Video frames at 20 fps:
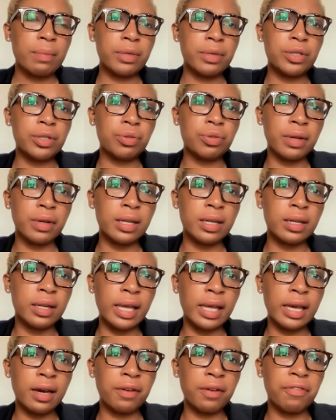between
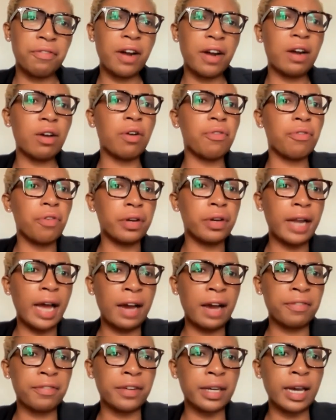the Francophone
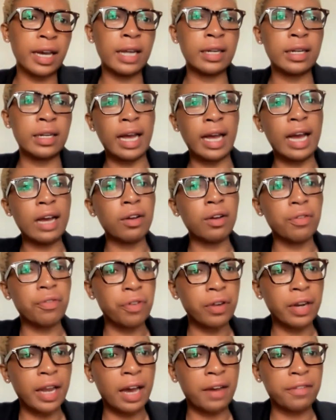Africa and the
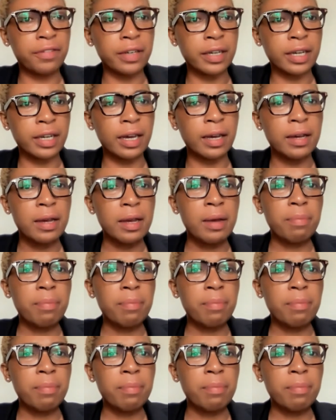Anglophone Africa.